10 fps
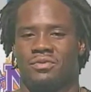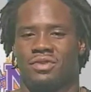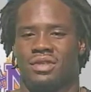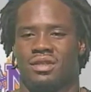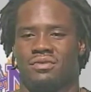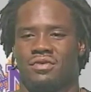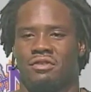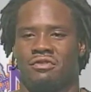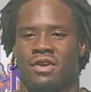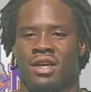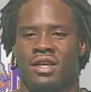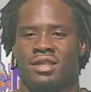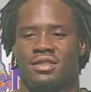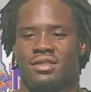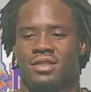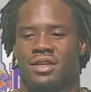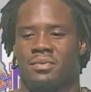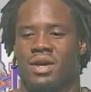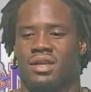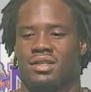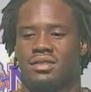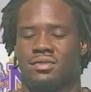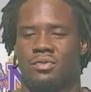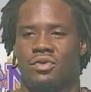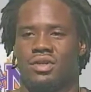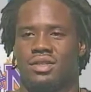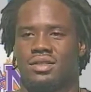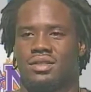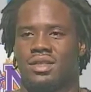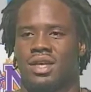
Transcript: for the fans to come out and support us,